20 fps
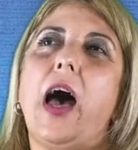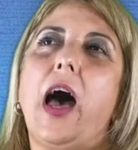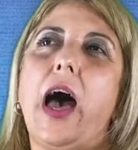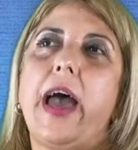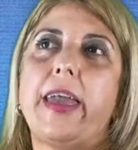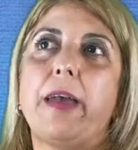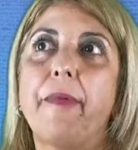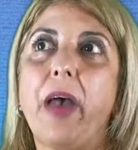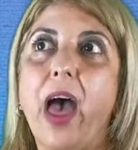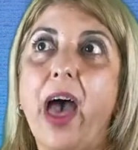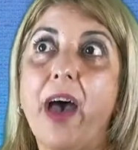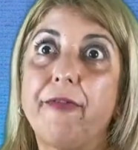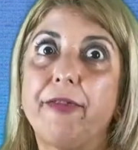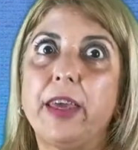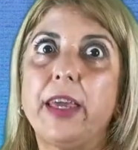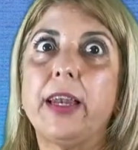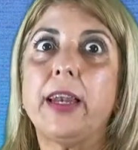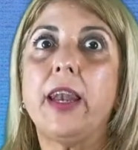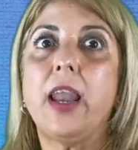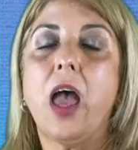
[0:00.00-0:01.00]
I am
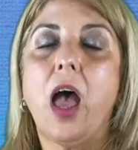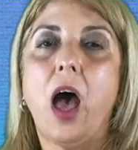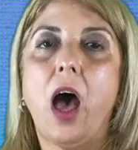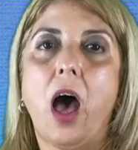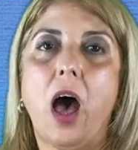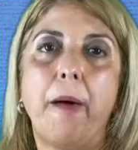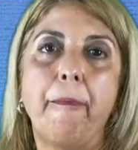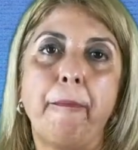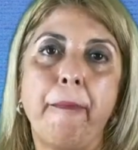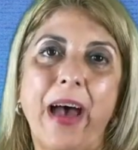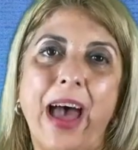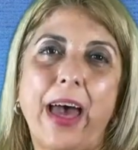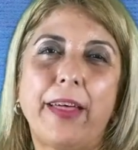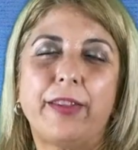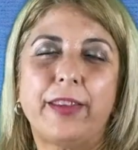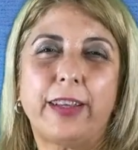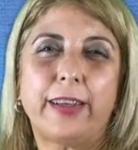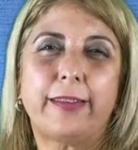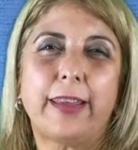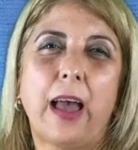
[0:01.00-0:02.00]
having a
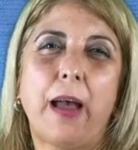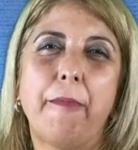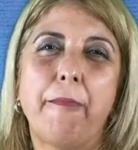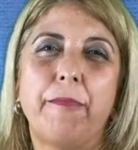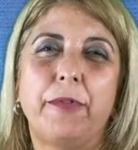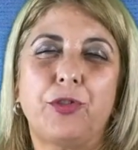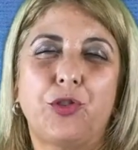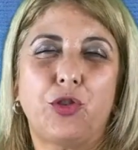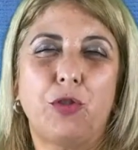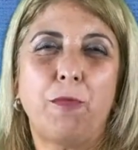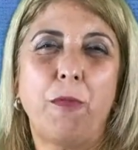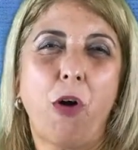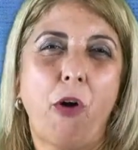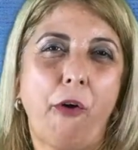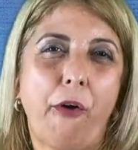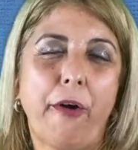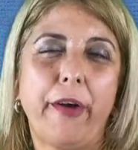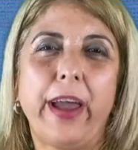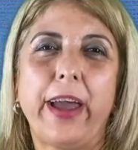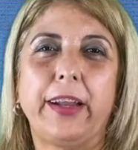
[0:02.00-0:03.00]
math exam
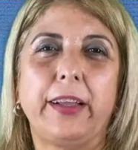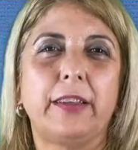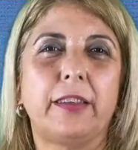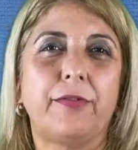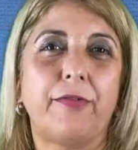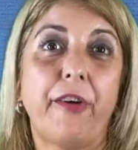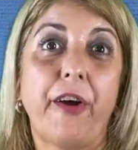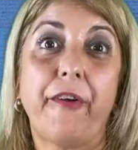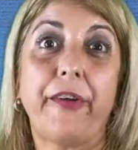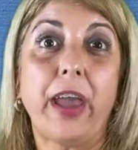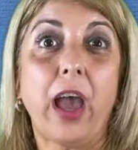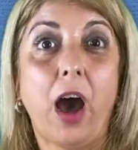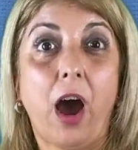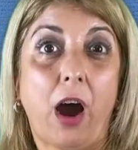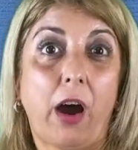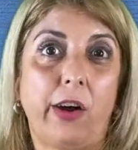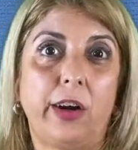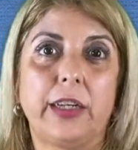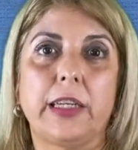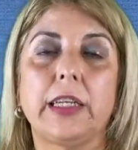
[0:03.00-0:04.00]
tomorrow and it's very
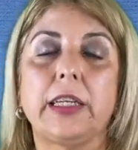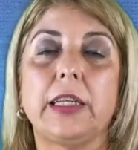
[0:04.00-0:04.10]
hard,